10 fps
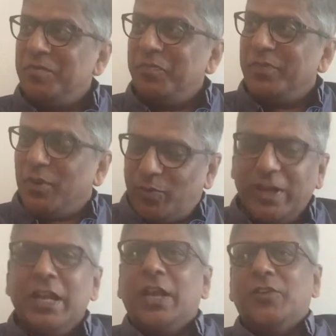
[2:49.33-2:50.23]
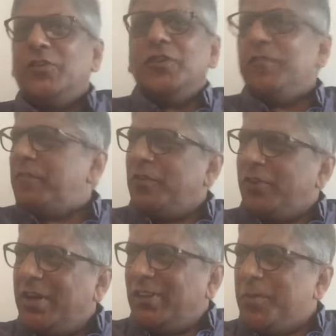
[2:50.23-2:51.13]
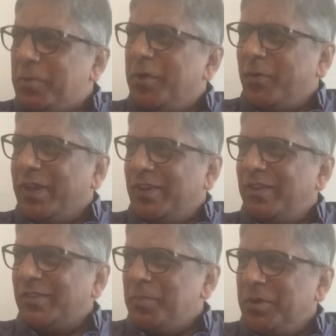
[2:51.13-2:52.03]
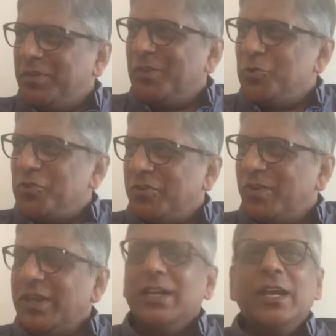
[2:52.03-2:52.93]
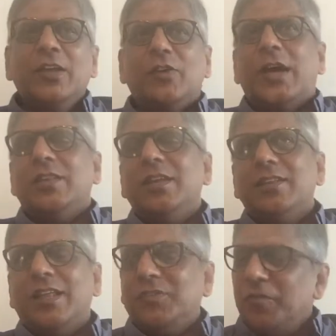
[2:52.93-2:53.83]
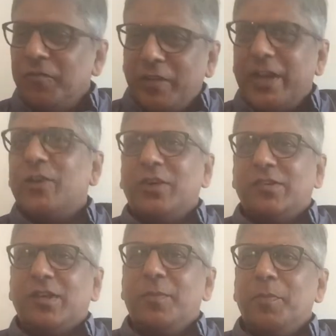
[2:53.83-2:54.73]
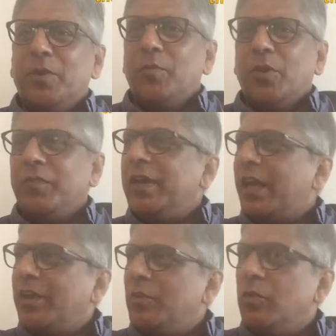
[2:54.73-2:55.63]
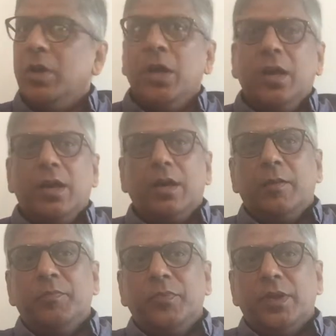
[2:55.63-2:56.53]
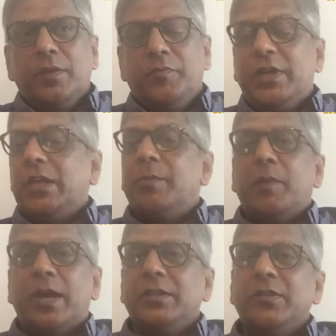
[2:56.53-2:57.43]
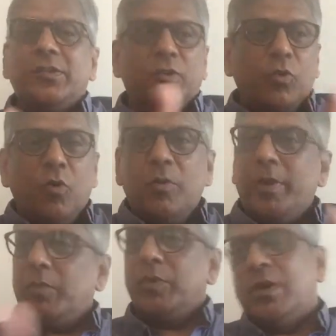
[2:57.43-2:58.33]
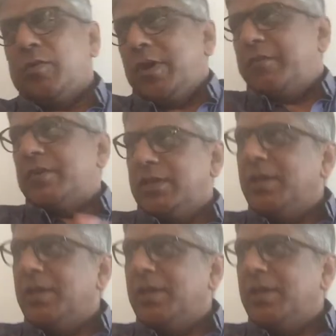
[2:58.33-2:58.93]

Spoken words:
Right? This was a really simple solution, right? So I think that's a very good example of what we can do. We can apply this at home, at work, whatever.